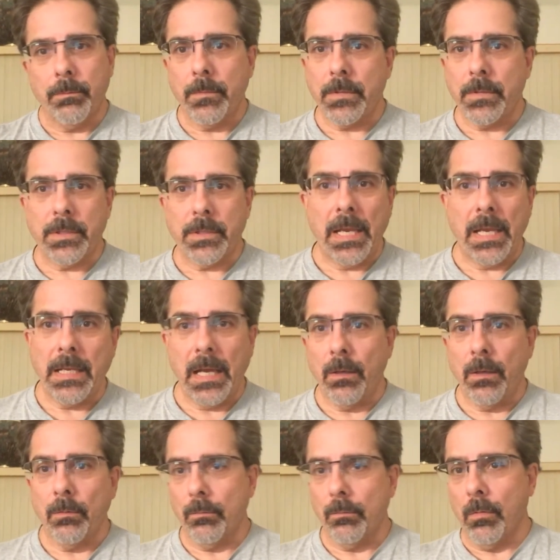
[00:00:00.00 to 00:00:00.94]
take
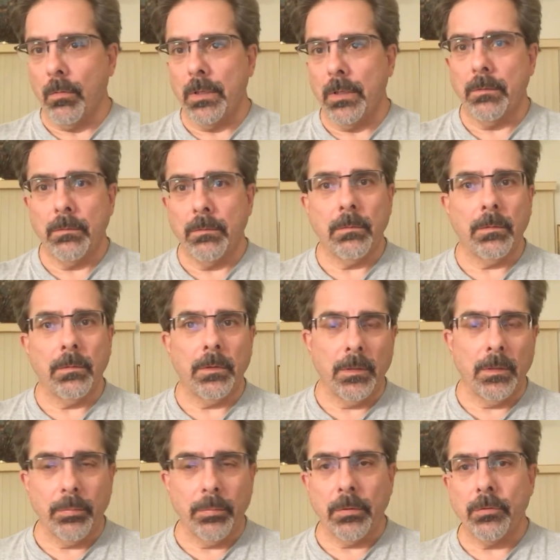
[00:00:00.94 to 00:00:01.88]
out one
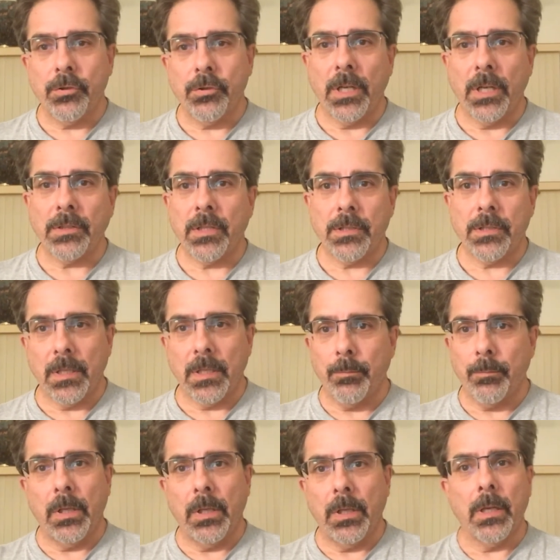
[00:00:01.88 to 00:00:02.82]
liberal justice
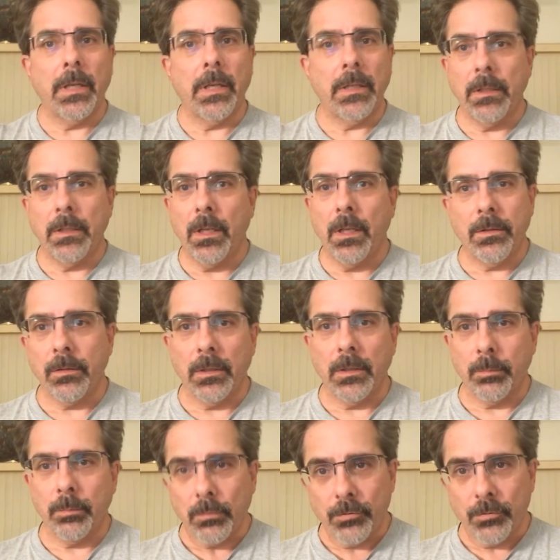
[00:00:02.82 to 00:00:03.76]
and plug in another
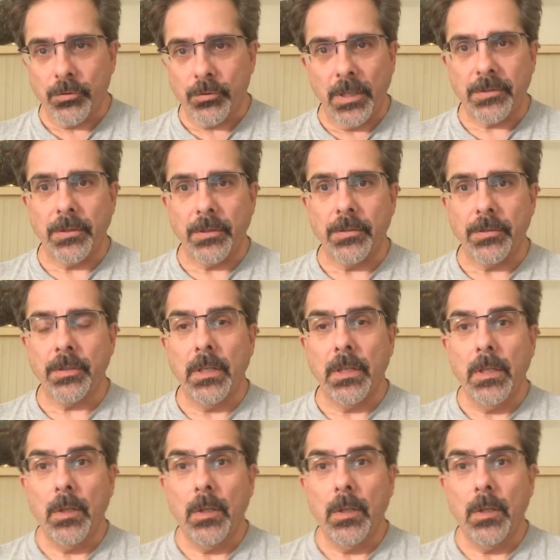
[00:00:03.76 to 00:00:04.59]
liberal justice.